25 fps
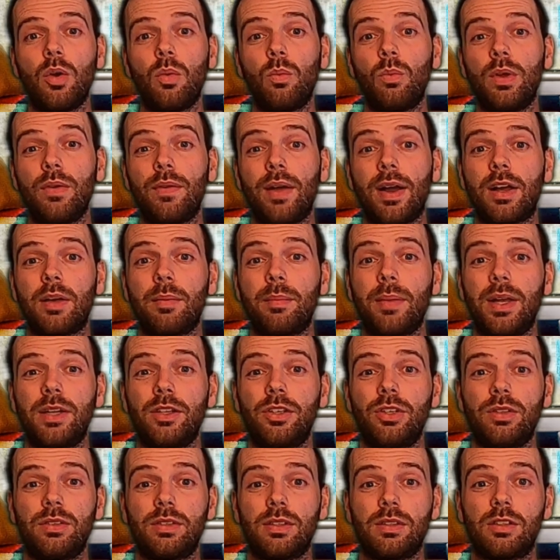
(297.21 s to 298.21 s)
we
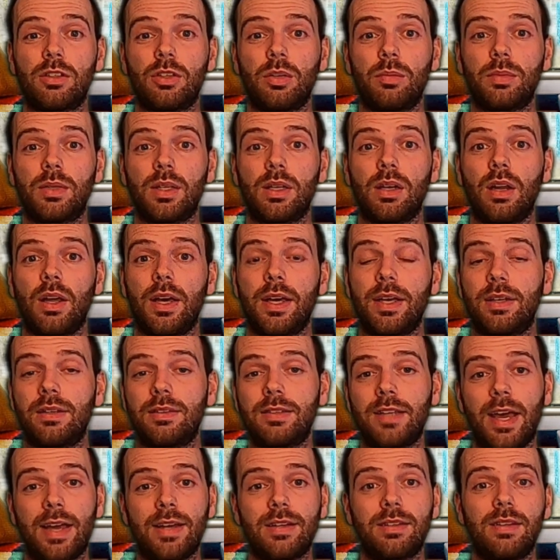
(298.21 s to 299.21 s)
recommend using something like
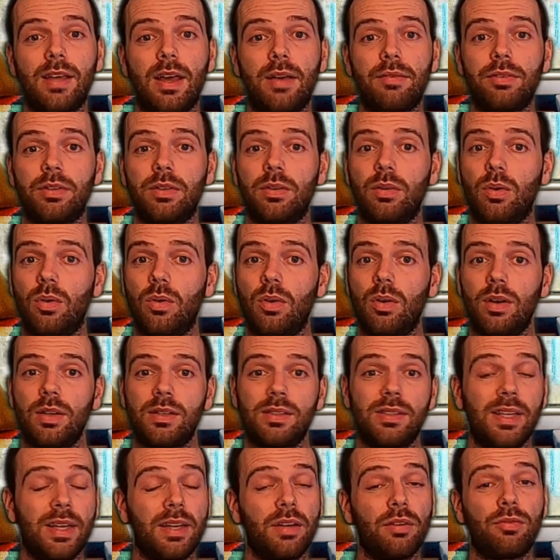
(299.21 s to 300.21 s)
Tech 7 or
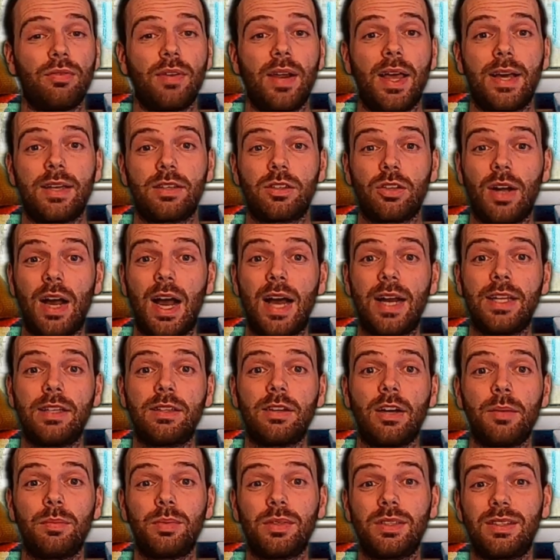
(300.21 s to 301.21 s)
Sikaflex or any
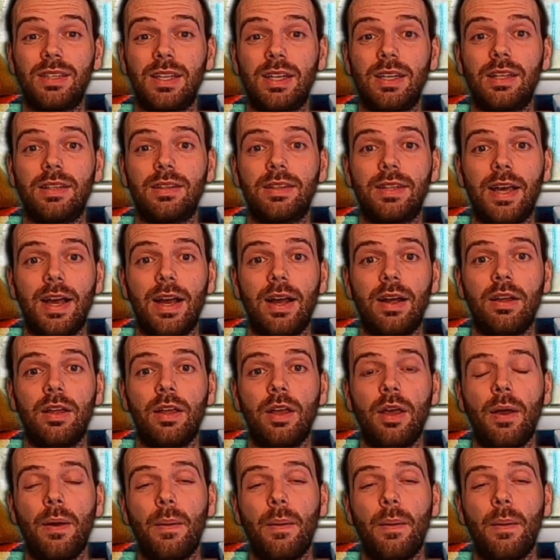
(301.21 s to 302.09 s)
type of sealant there.